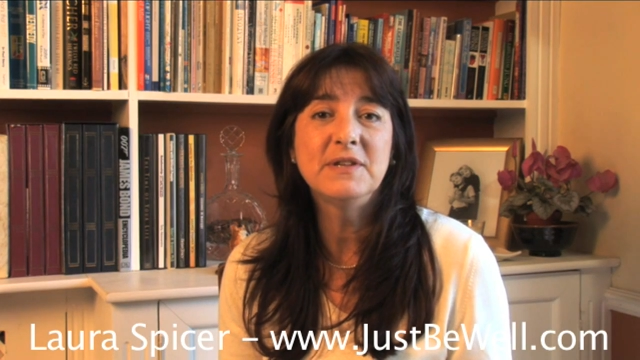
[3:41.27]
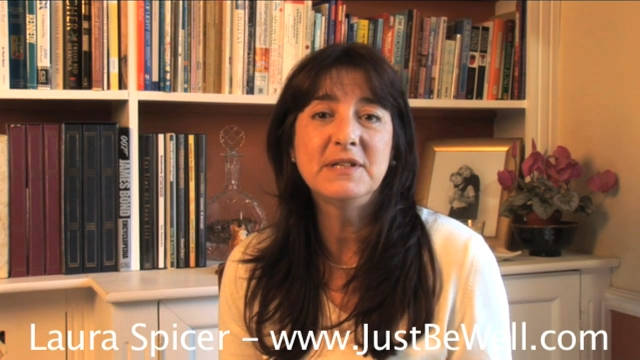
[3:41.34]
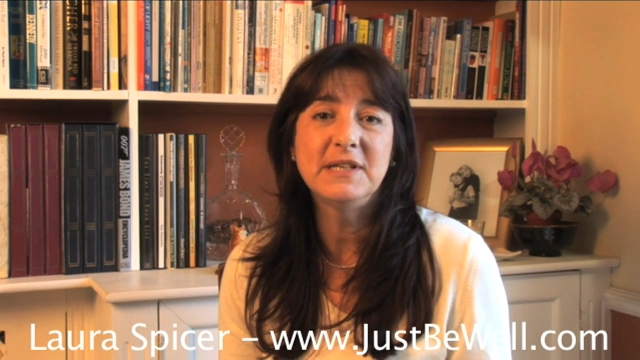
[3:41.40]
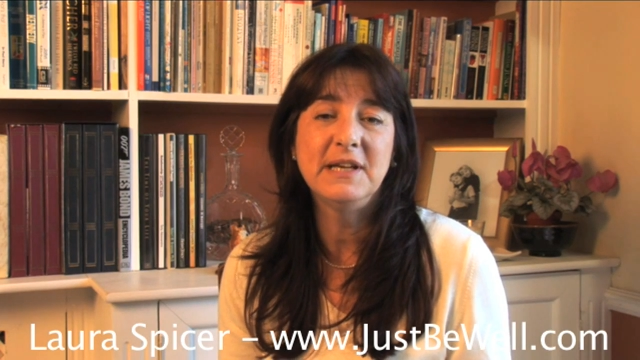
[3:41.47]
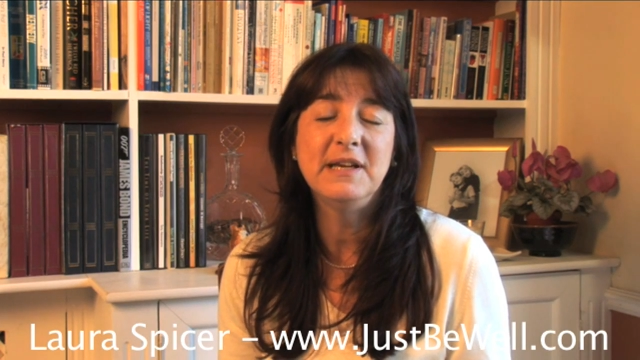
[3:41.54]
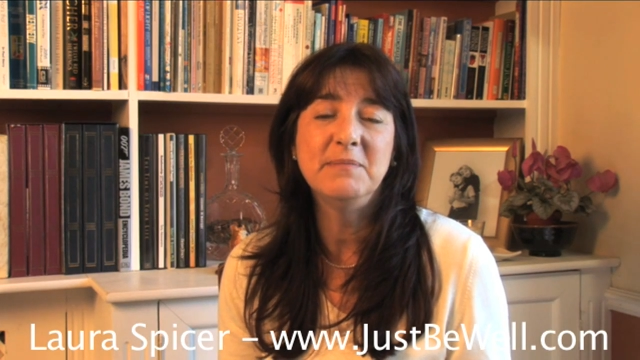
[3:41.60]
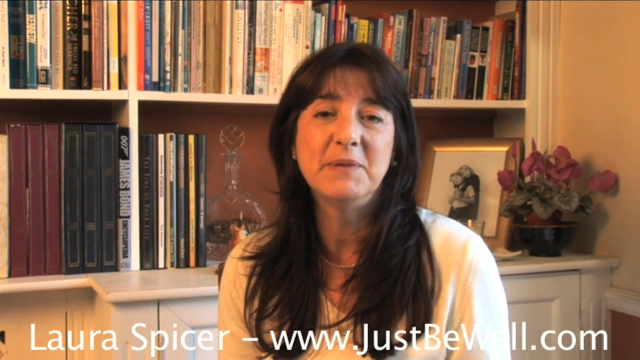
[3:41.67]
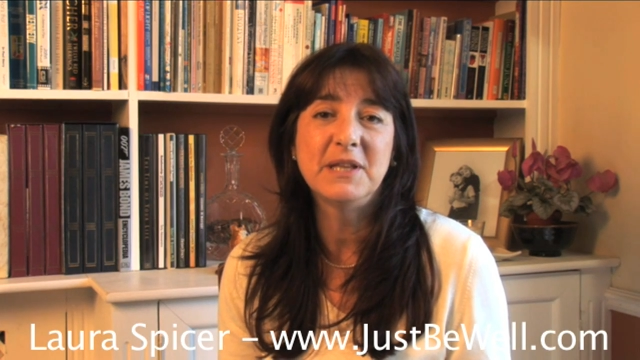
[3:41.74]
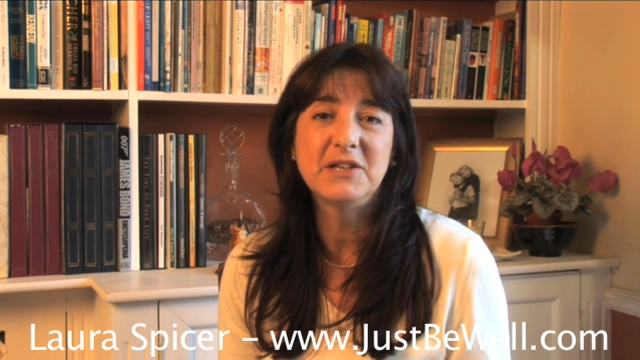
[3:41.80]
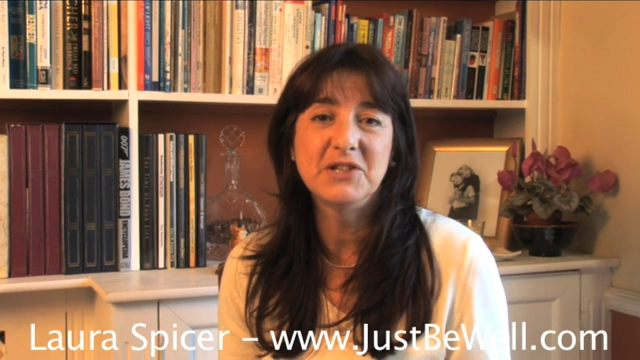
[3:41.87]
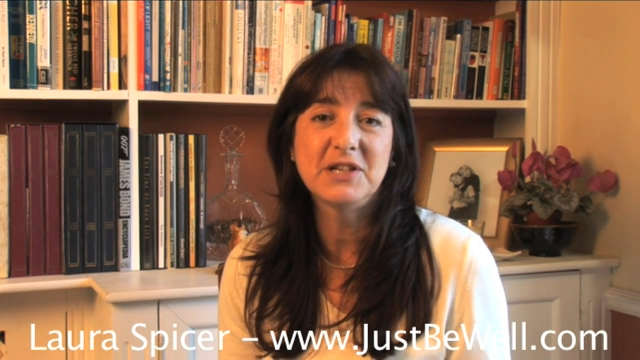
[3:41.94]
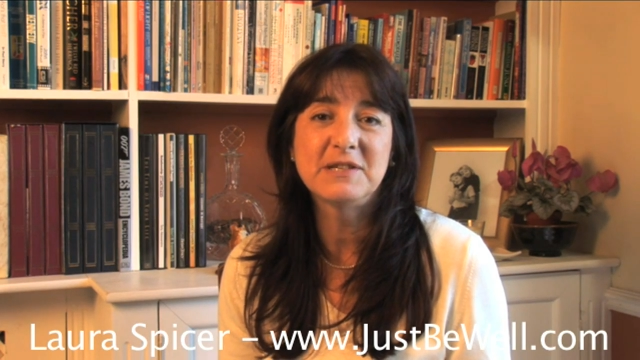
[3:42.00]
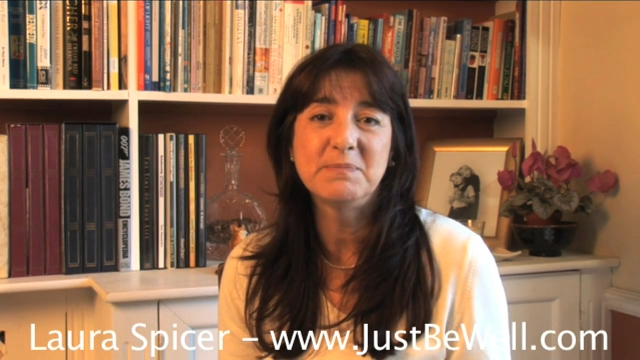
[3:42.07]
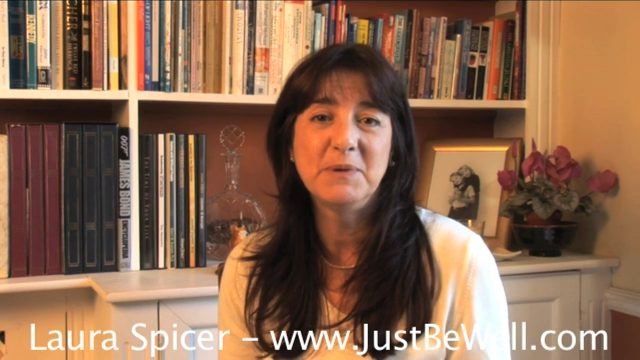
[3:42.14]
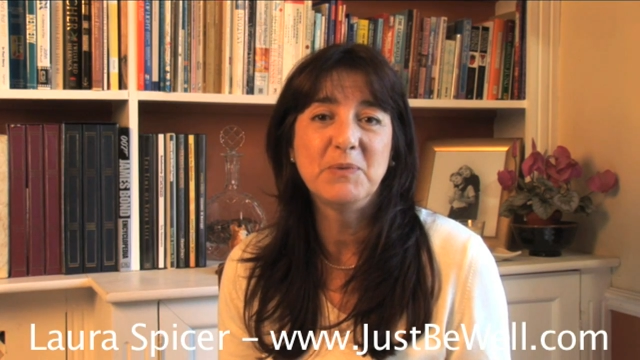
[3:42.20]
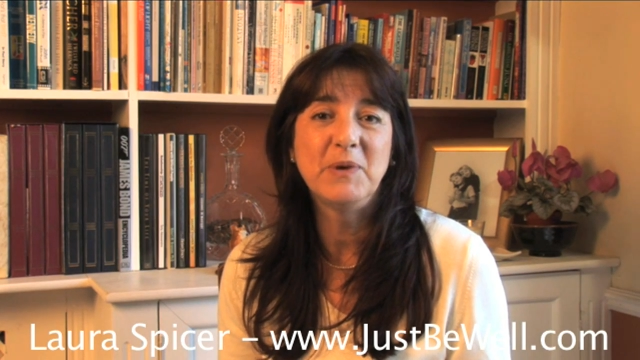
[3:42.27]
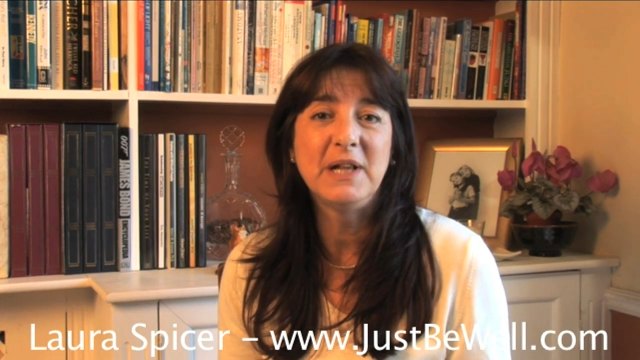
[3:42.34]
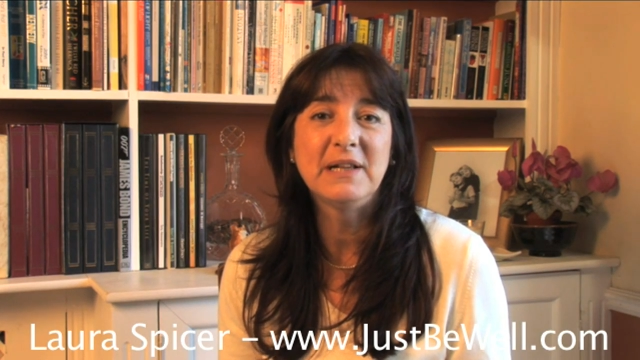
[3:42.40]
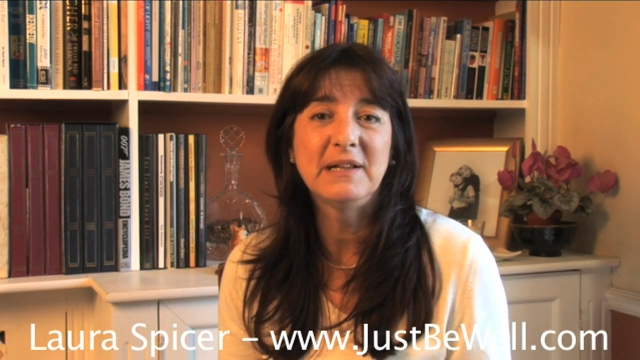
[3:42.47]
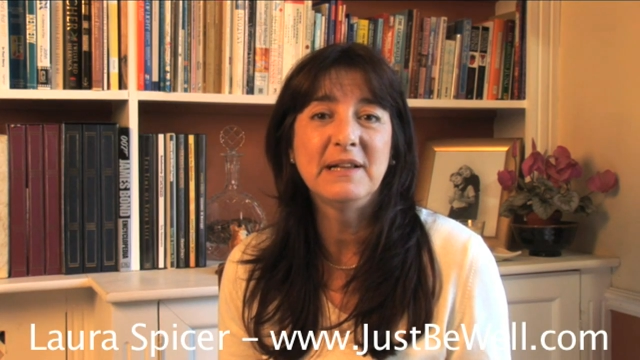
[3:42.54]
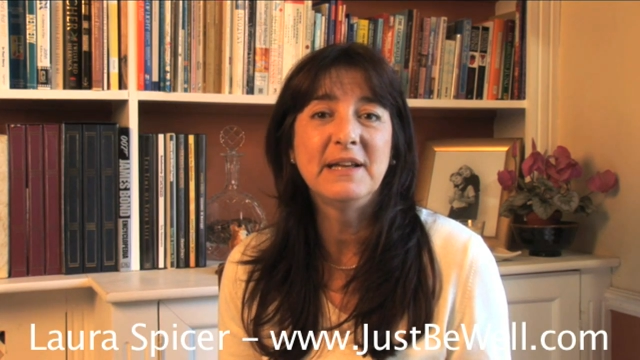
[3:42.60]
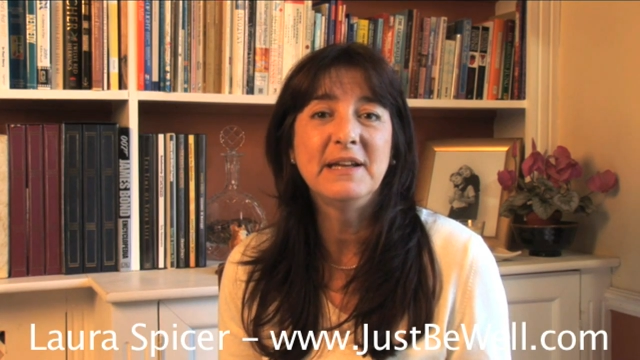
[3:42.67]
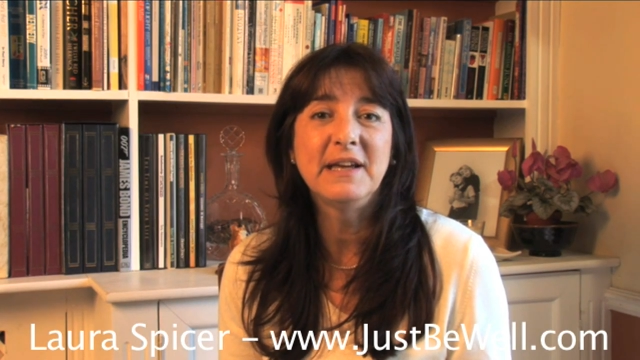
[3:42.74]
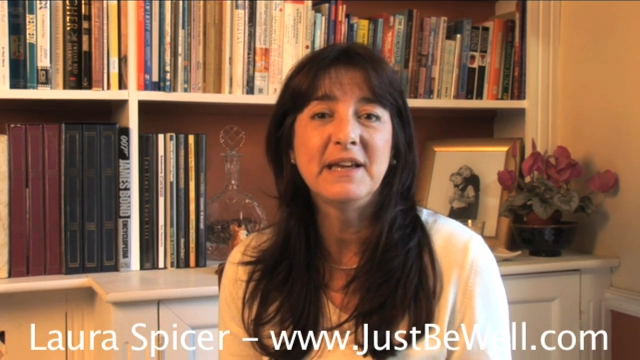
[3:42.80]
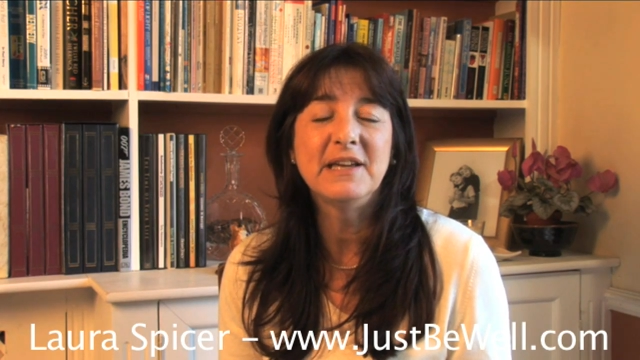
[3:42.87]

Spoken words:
team at the Just Be Well Clinic